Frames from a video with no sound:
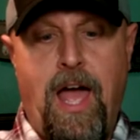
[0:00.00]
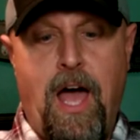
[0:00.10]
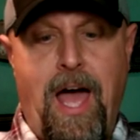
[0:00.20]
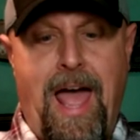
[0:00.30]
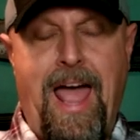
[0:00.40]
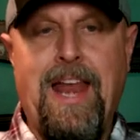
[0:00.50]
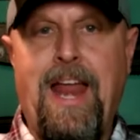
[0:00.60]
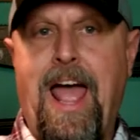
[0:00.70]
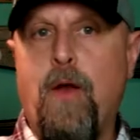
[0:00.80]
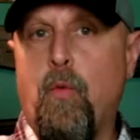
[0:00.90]
uh,
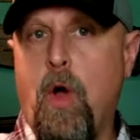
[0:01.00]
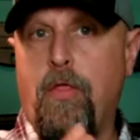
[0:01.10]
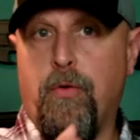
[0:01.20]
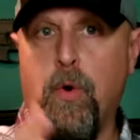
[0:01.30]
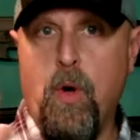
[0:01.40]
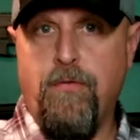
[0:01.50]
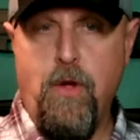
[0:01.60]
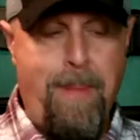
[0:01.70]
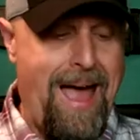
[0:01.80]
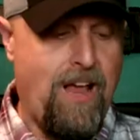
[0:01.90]
and, and run through a
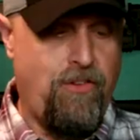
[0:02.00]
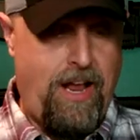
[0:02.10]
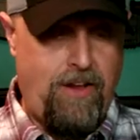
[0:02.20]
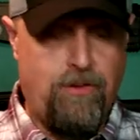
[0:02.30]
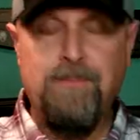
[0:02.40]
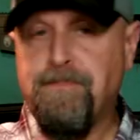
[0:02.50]
few magazines